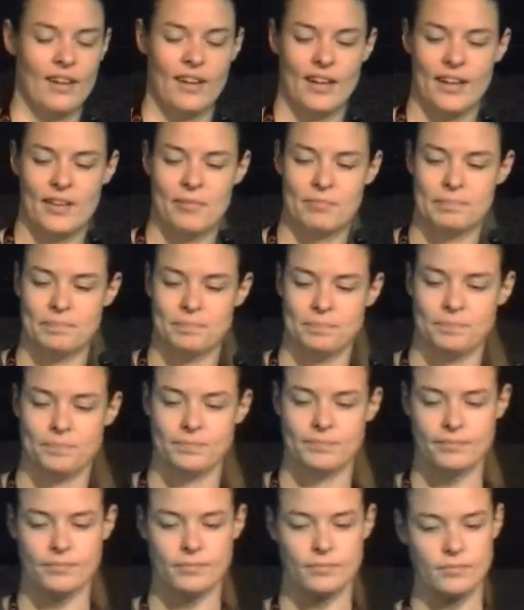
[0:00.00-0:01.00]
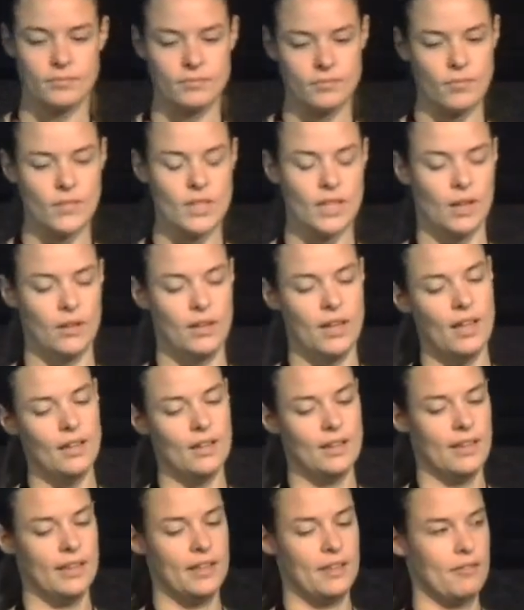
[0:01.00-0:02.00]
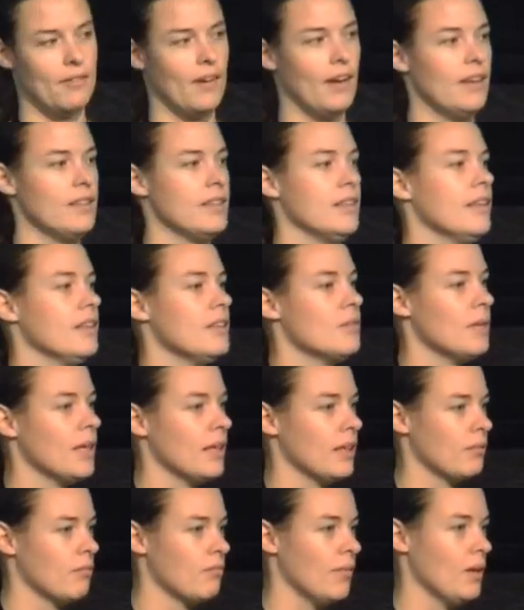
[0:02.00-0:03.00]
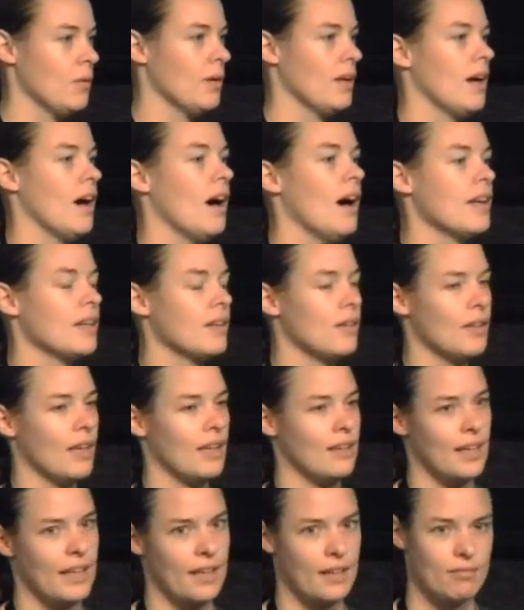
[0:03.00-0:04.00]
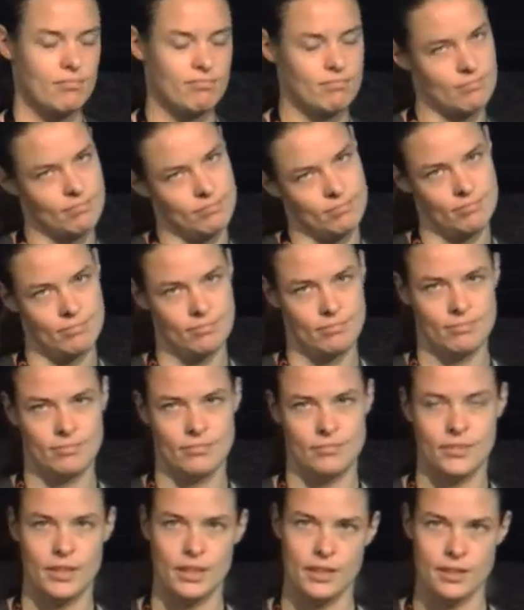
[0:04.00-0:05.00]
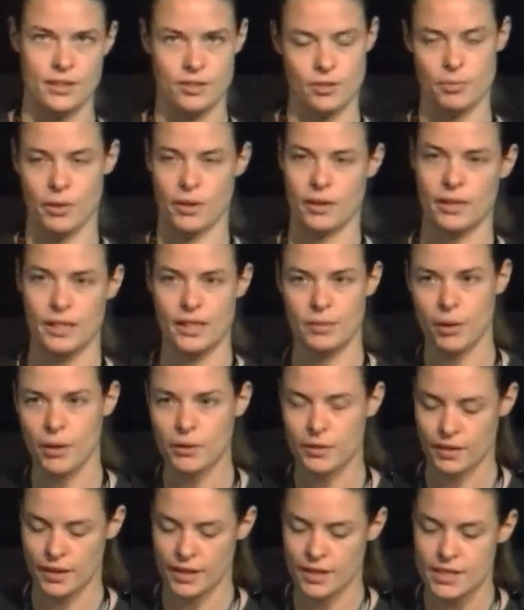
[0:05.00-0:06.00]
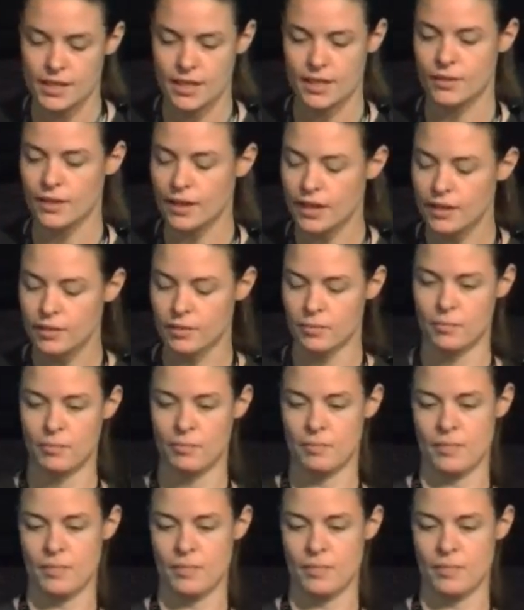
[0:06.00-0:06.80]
right? Now, null and undefined, you might want to argue that they really do need both things anyway.